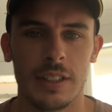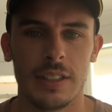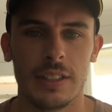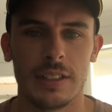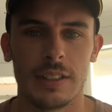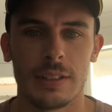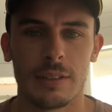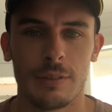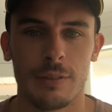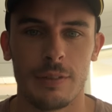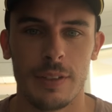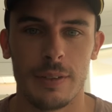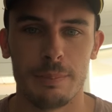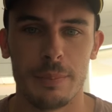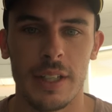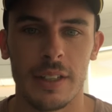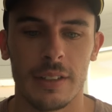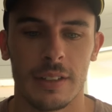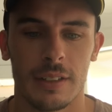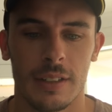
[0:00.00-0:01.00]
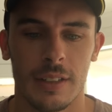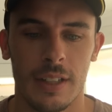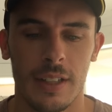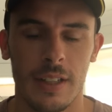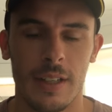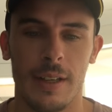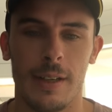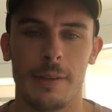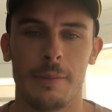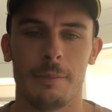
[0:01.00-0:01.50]
ins for me,
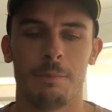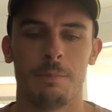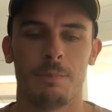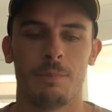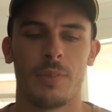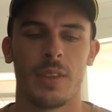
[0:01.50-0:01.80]
and